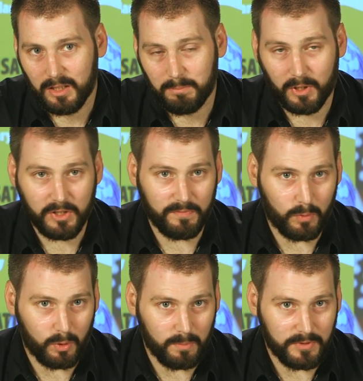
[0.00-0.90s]
But as
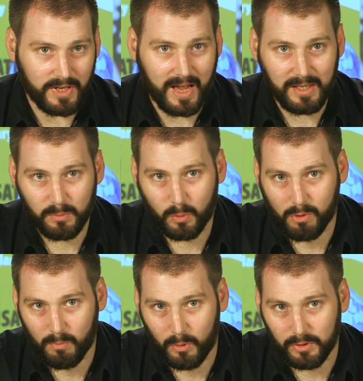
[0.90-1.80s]
Forbes and War
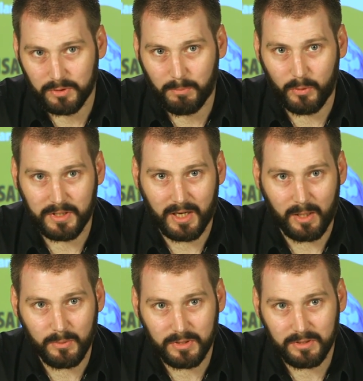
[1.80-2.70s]
on Want point
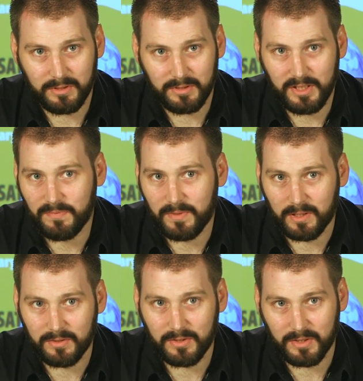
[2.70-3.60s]
out, these
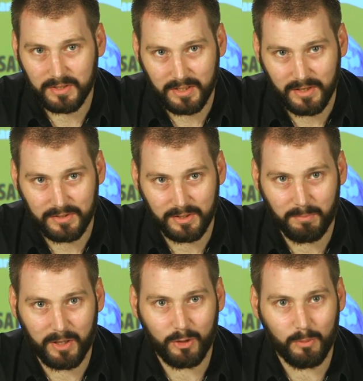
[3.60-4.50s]
figures are contested
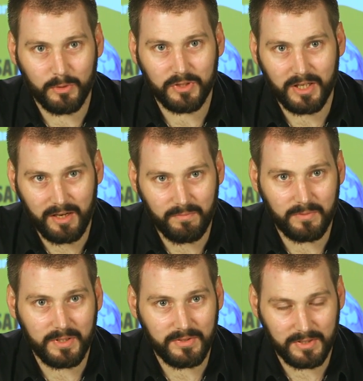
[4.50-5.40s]
by almost
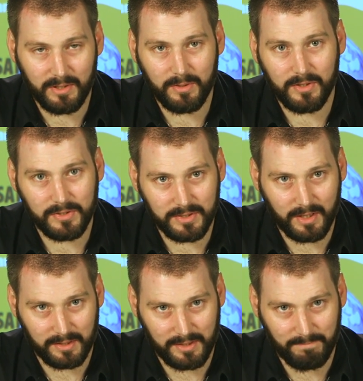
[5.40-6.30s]
every serious
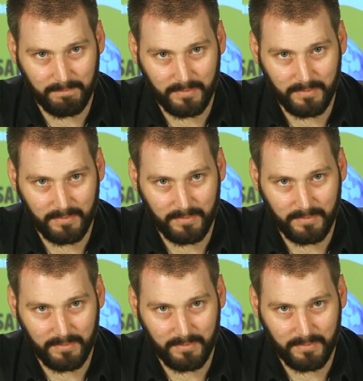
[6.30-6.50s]
study.